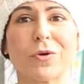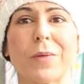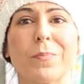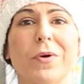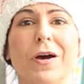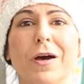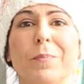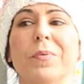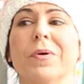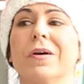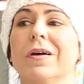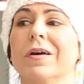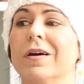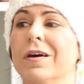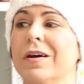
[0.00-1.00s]
wrap-up.
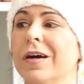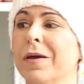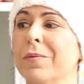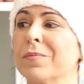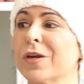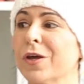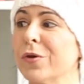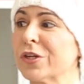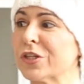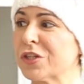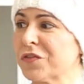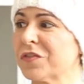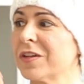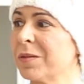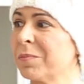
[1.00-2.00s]
I'm going to
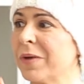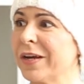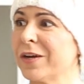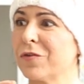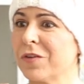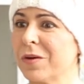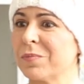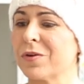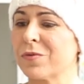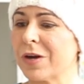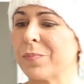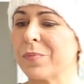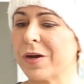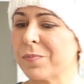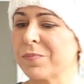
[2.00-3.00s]
film my November
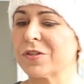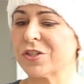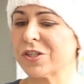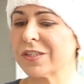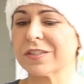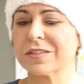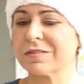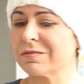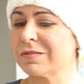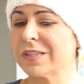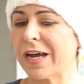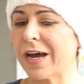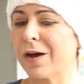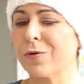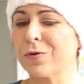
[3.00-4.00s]
wrap-up just
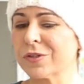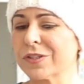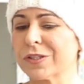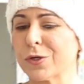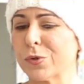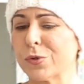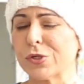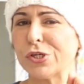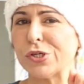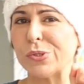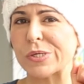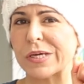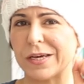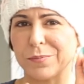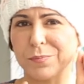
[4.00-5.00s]
now, so
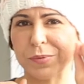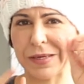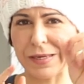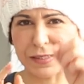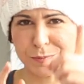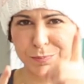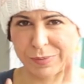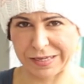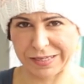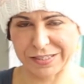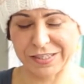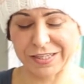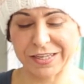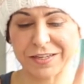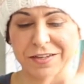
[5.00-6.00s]
you can be
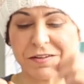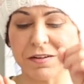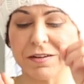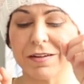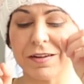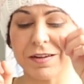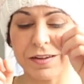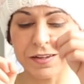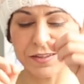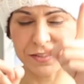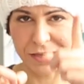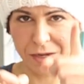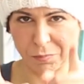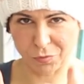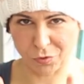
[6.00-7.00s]
expecting
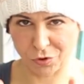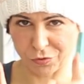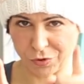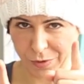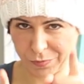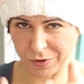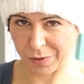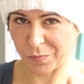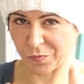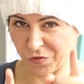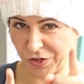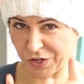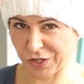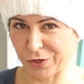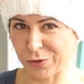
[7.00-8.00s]
some more wrap-up
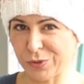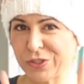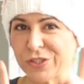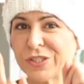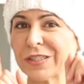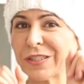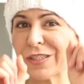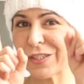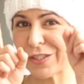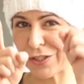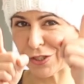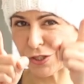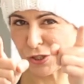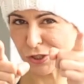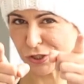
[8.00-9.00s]
videos
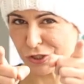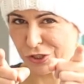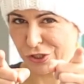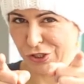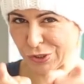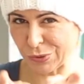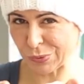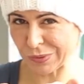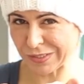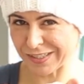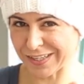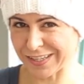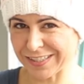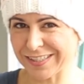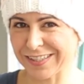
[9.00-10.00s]
soon.
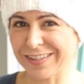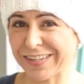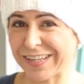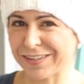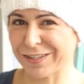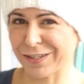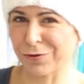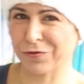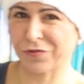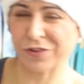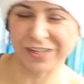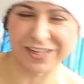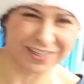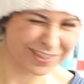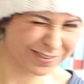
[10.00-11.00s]
And until then, don't
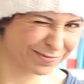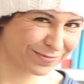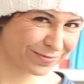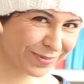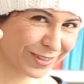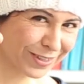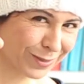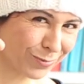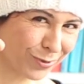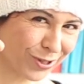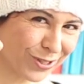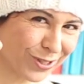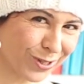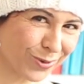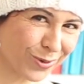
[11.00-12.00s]
forget,
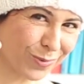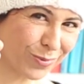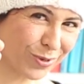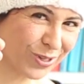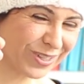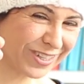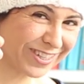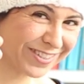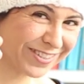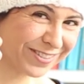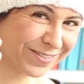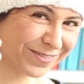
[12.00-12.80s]
support your local book dealer.